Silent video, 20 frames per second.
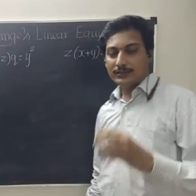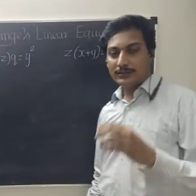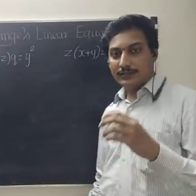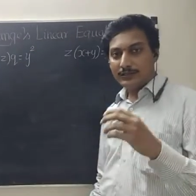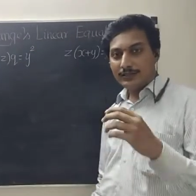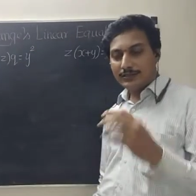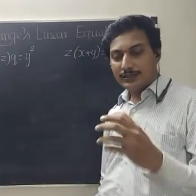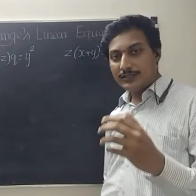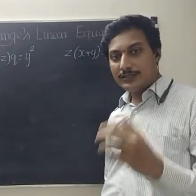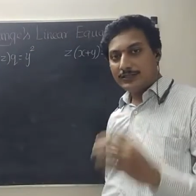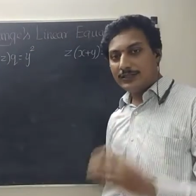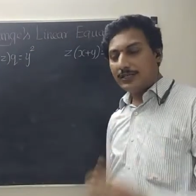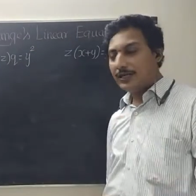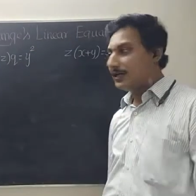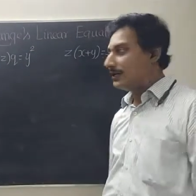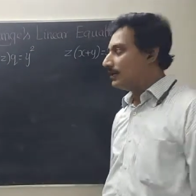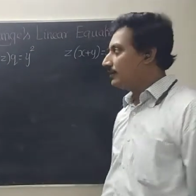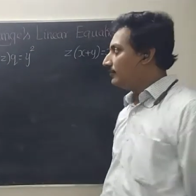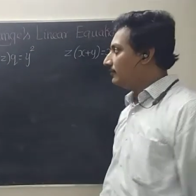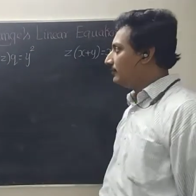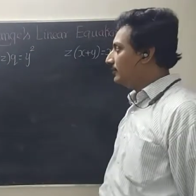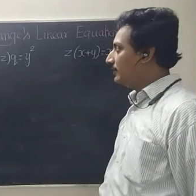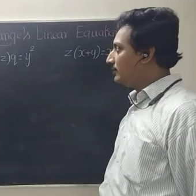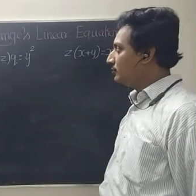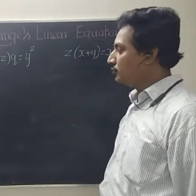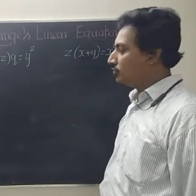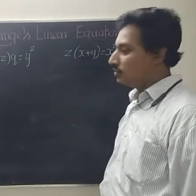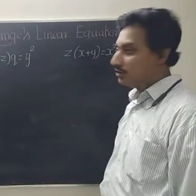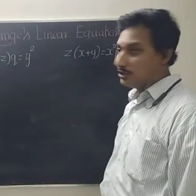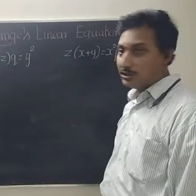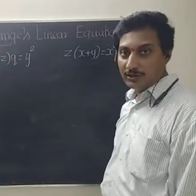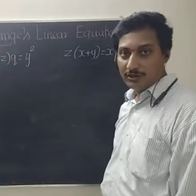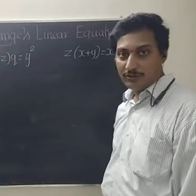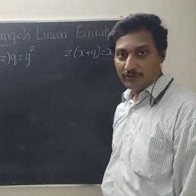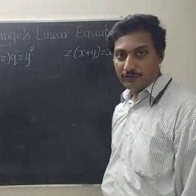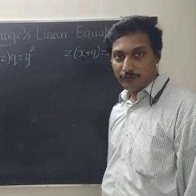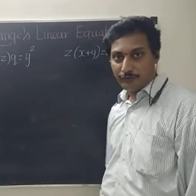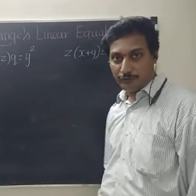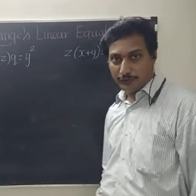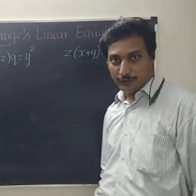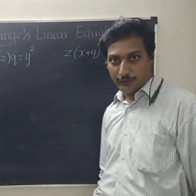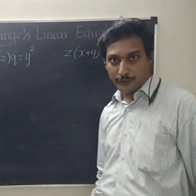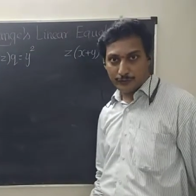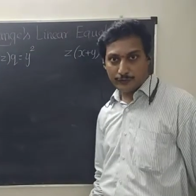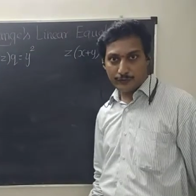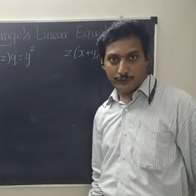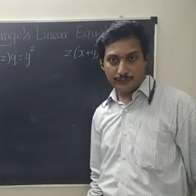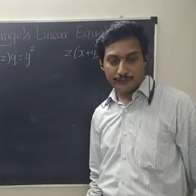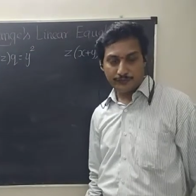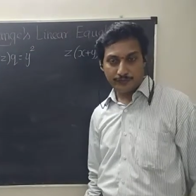This is the lecture video.